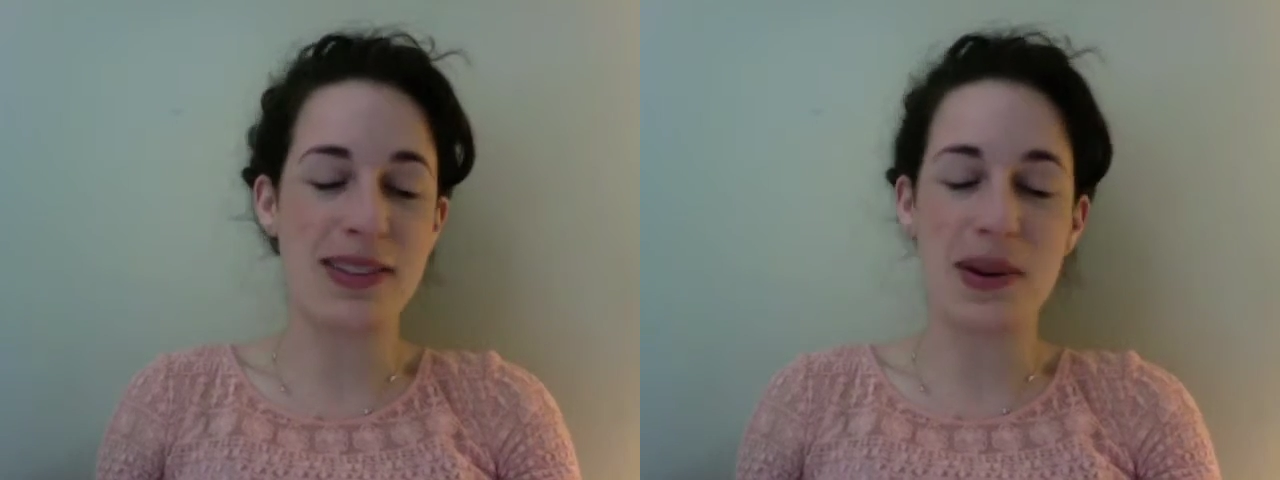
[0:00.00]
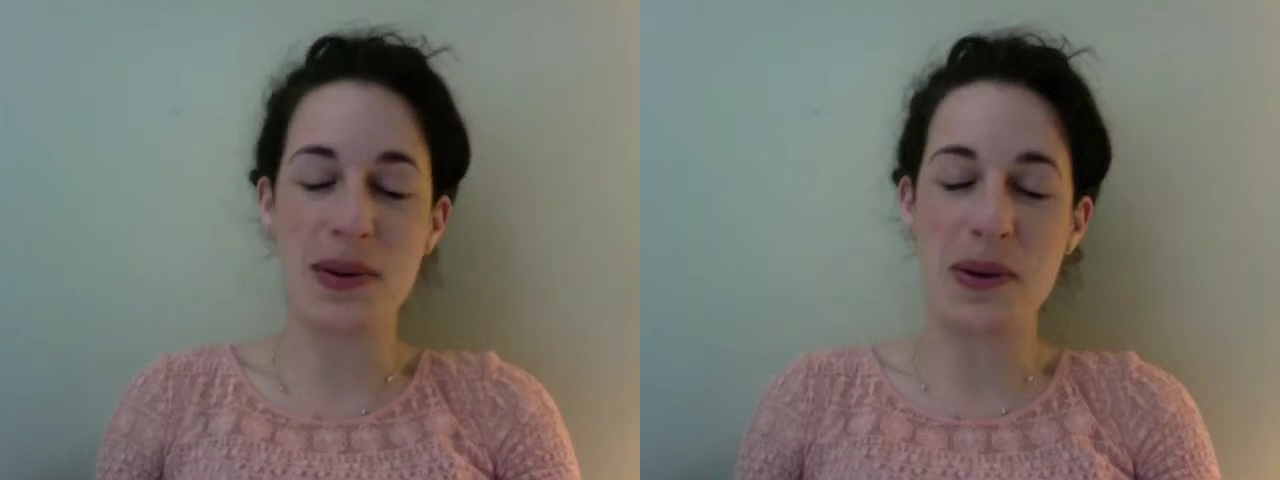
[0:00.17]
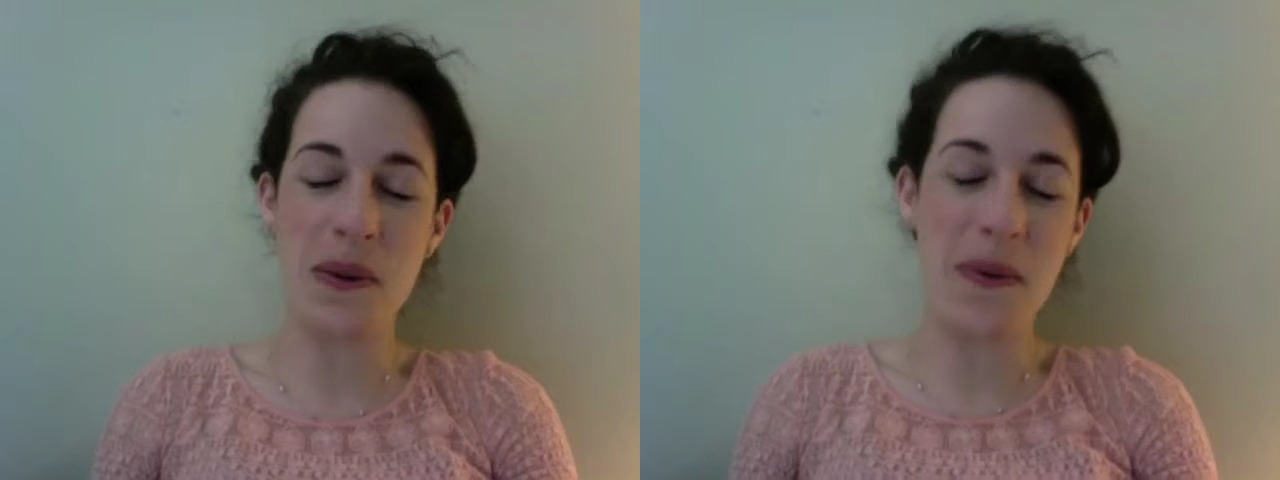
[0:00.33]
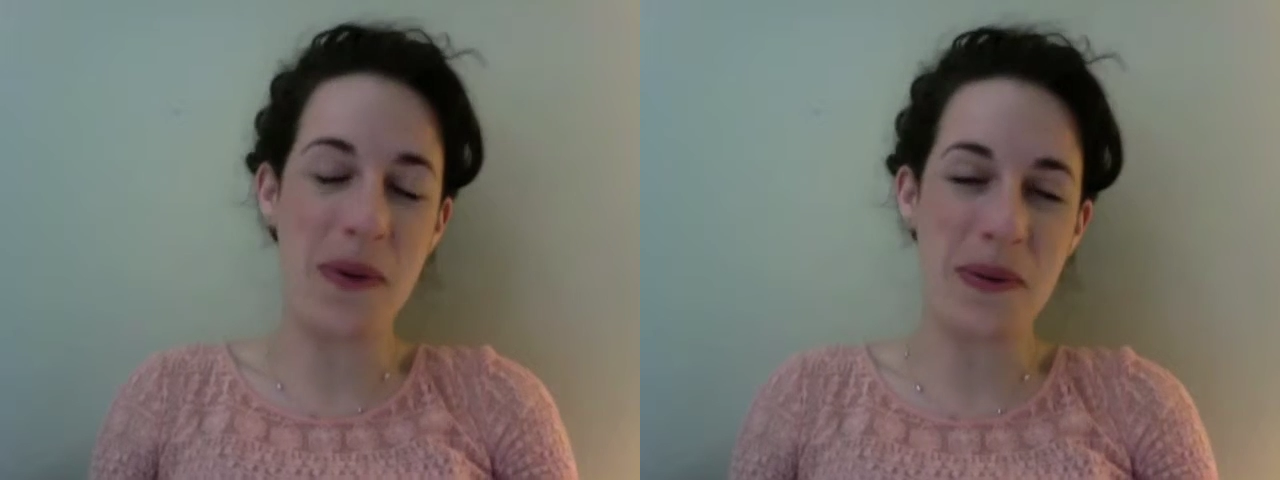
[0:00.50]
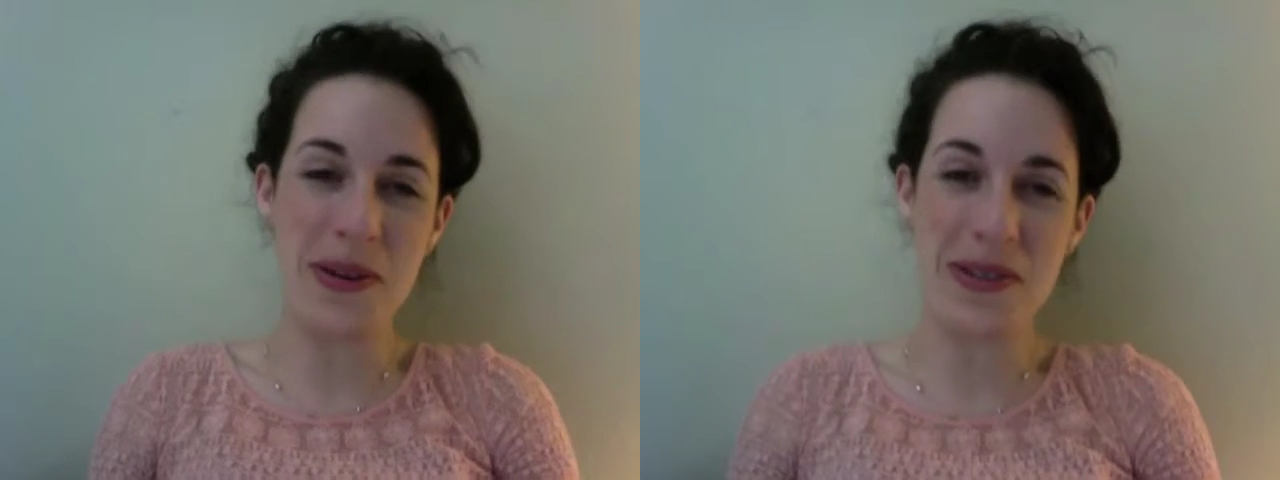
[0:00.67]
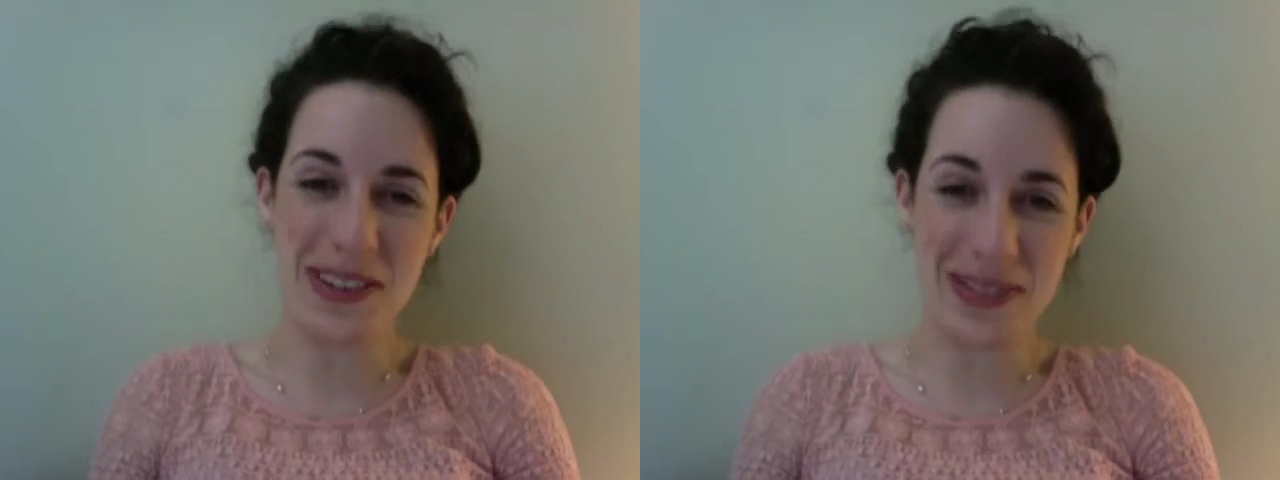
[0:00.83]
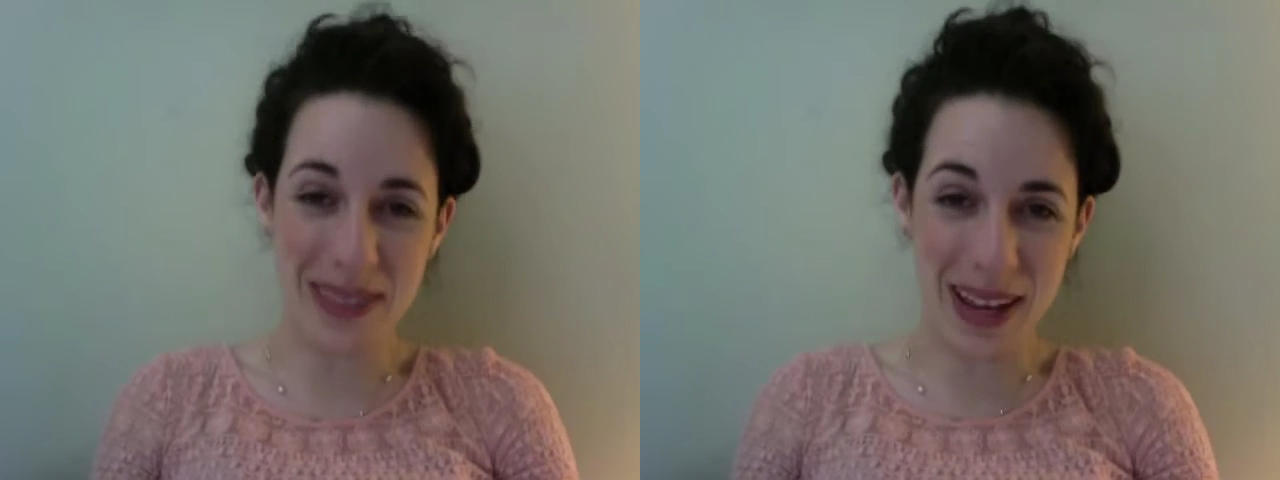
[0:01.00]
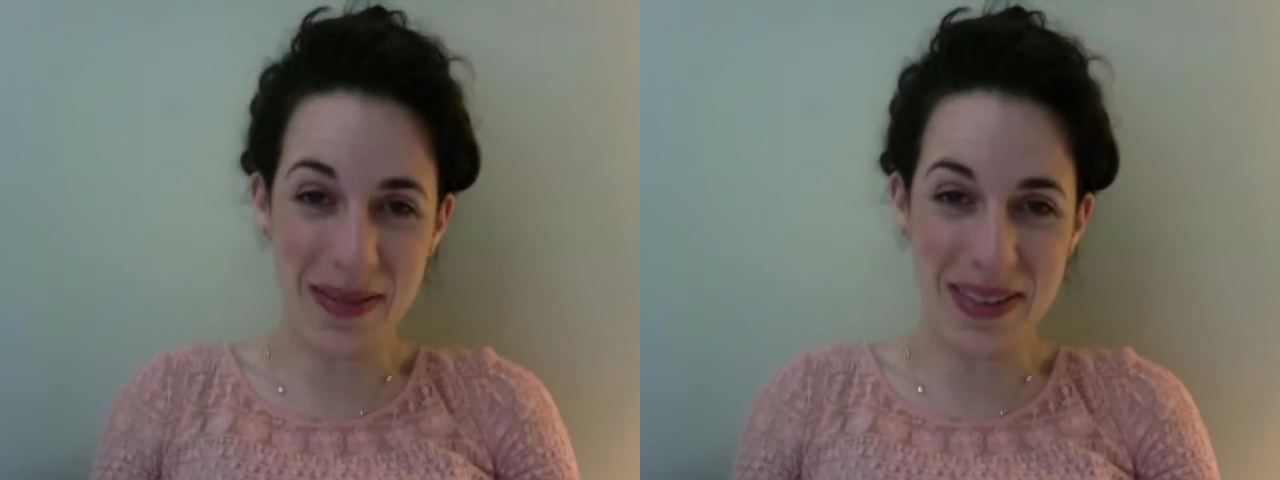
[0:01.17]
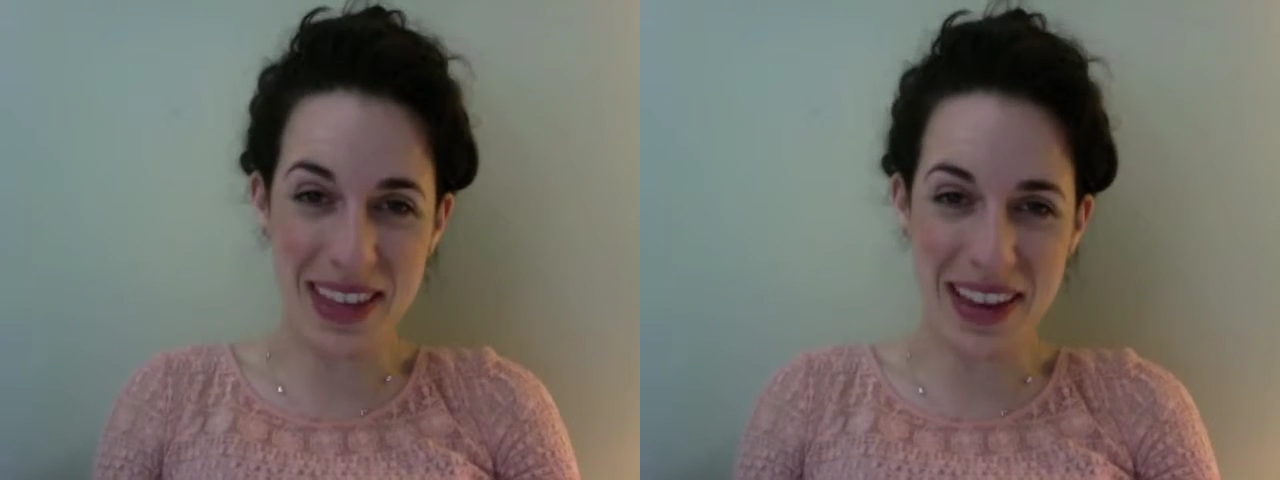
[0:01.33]
don't know what we would have
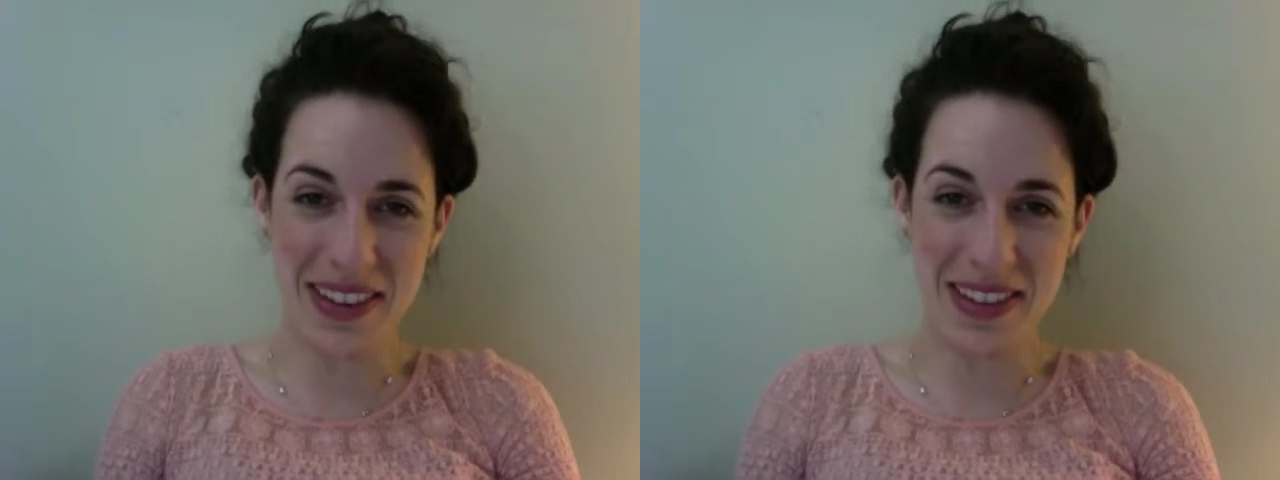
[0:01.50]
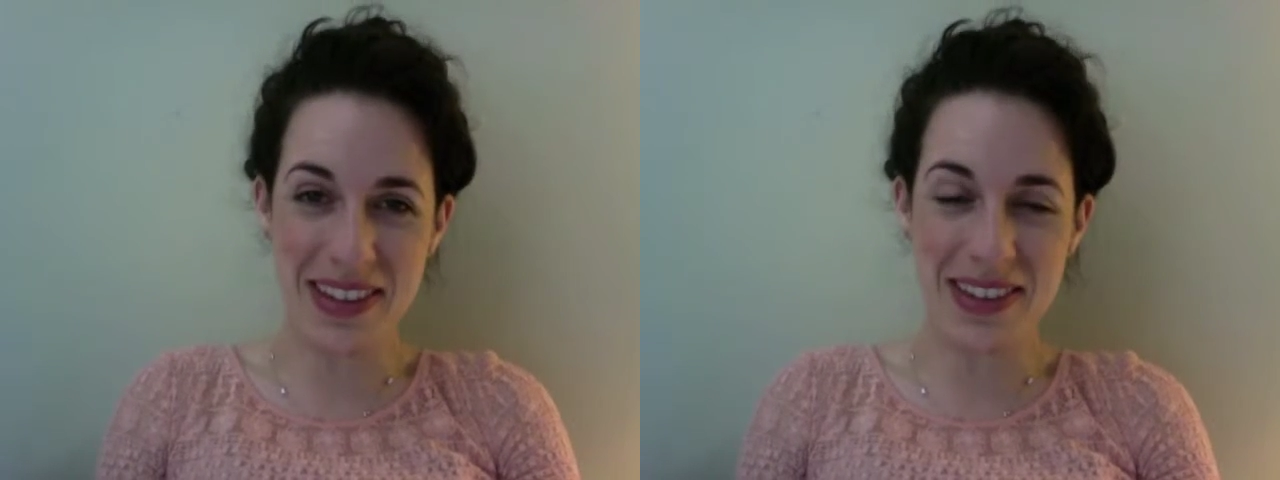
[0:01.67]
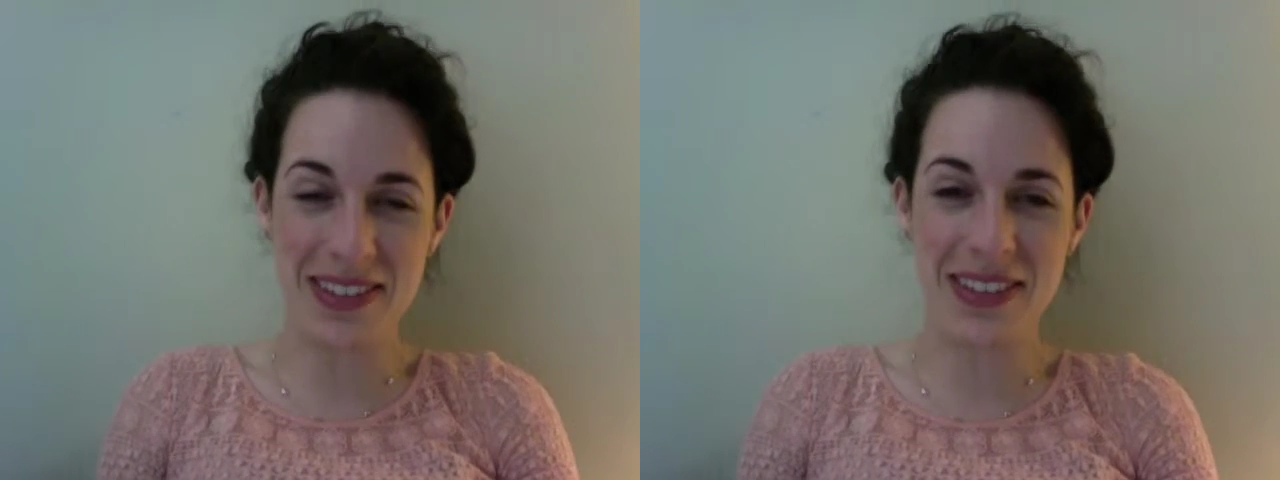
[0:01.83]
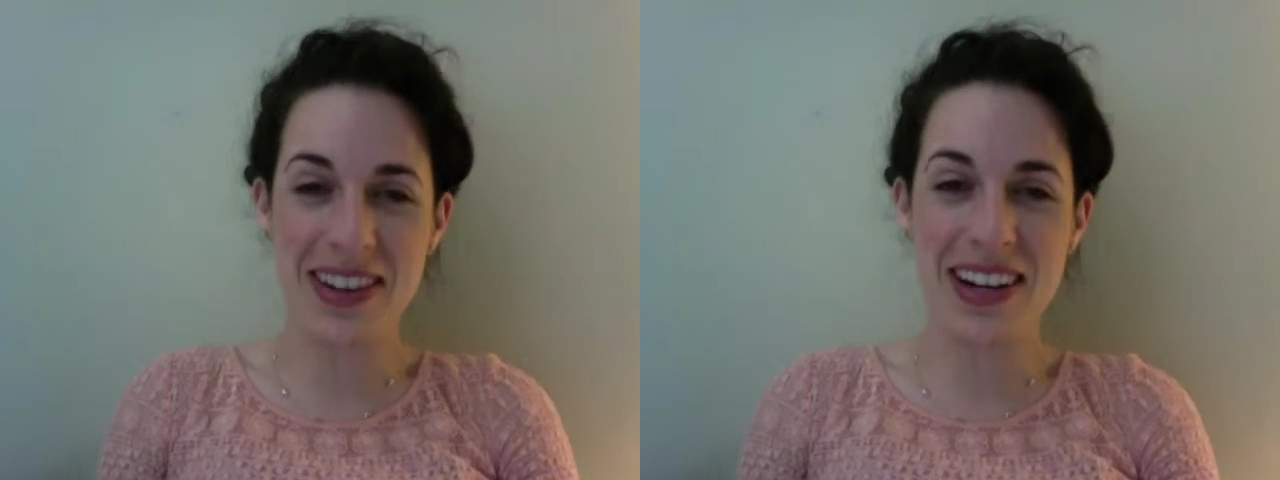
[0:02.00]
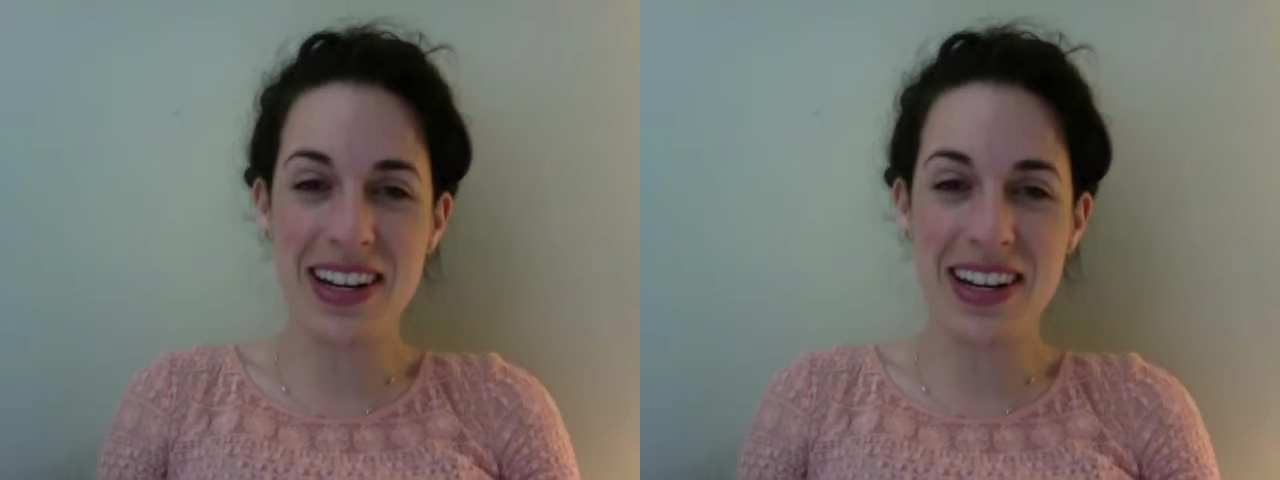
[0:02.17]
done without you.